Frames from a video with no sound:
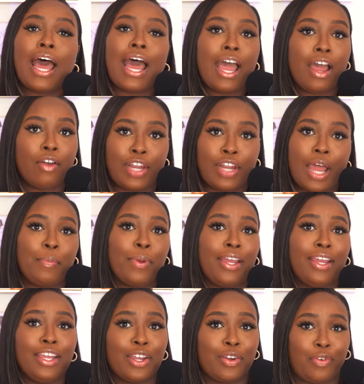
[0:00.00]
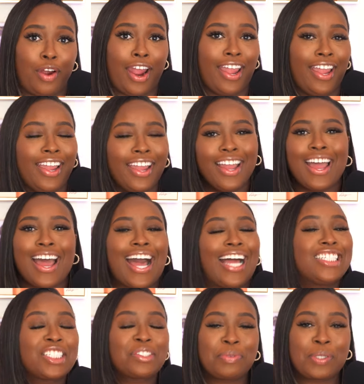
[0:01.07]
I have not been eating right. I
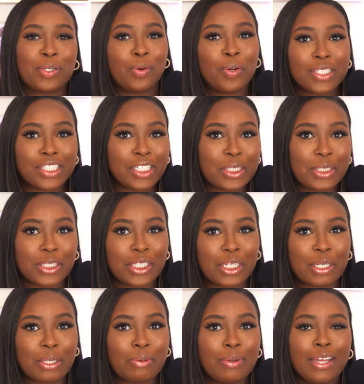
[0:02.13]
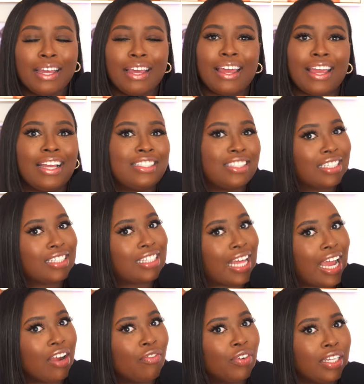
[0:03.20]
just been going to the gym and just
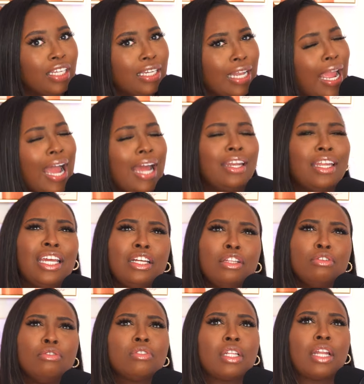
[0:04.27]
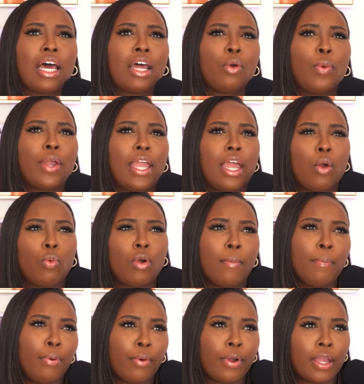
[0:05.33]
not really, like, I did lose a lot of weight at one
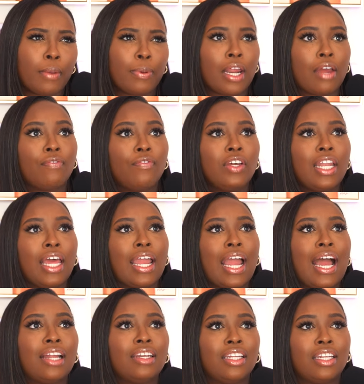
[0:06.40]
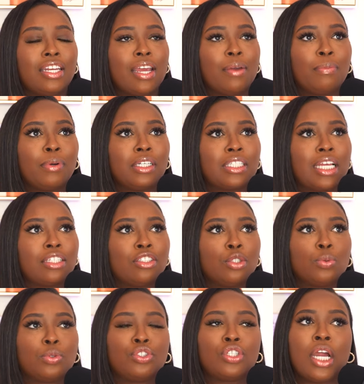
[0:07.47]
point, but I feel like I did that because I
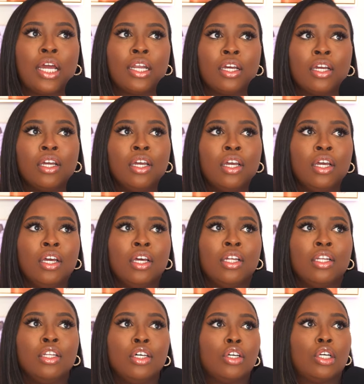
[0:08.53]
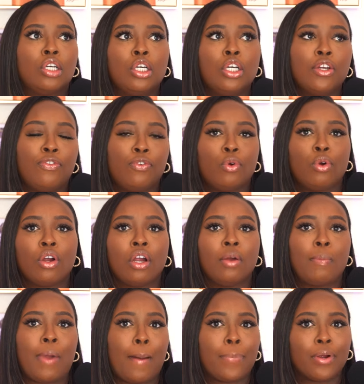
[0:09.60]
just was trying to look good for
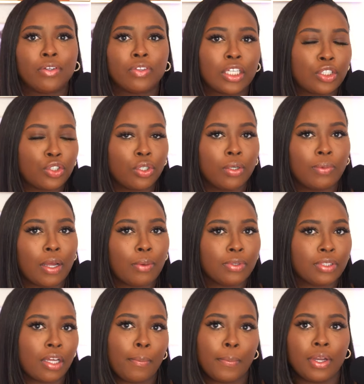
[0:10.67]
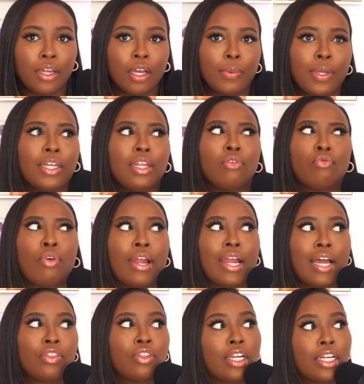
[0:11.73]
my birthday trip that was coming up. And then right
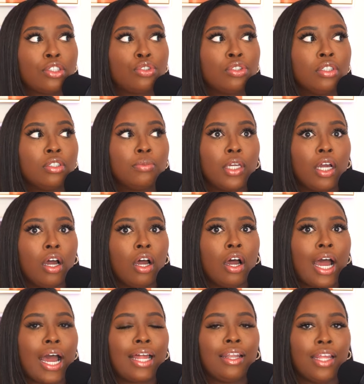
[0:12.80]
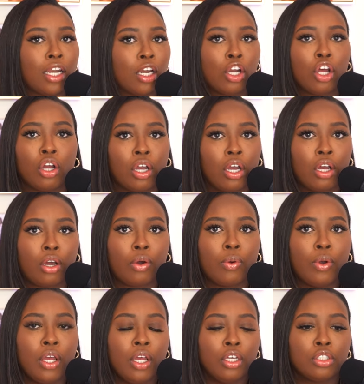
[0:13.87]
after that trip, y'all, I let it all
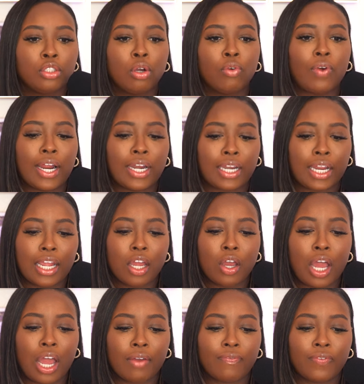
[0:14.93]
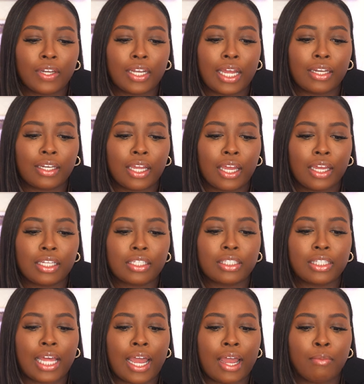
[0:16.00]
go. So right now I feel like that is
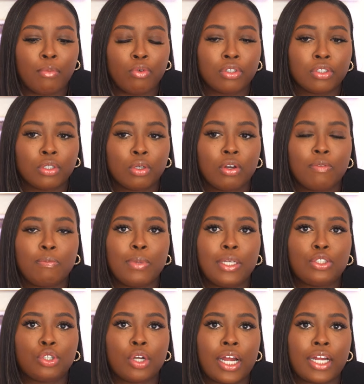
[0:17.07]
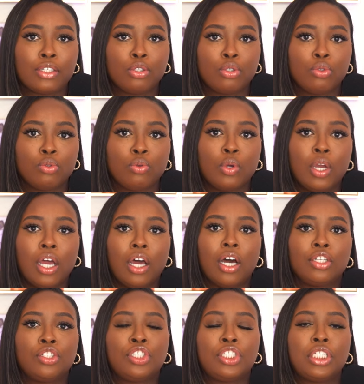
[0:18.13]
not more so of me trying to
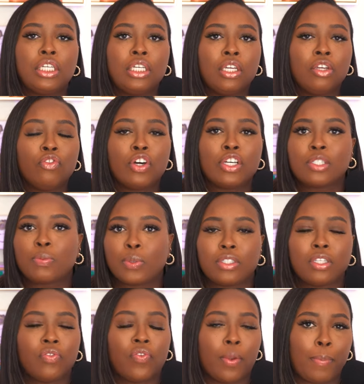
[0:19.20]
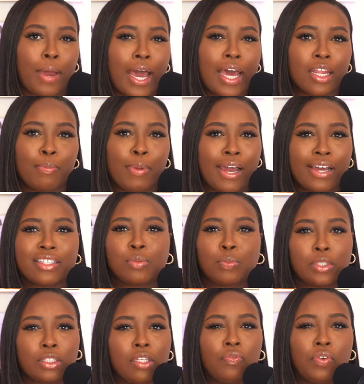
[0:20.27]
achieve a specific body by a
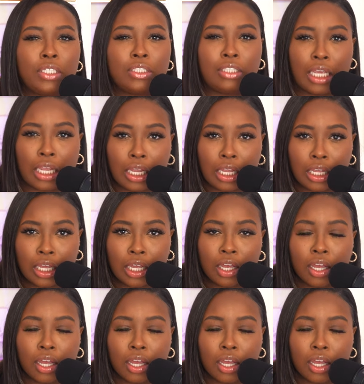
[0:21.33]
specific date.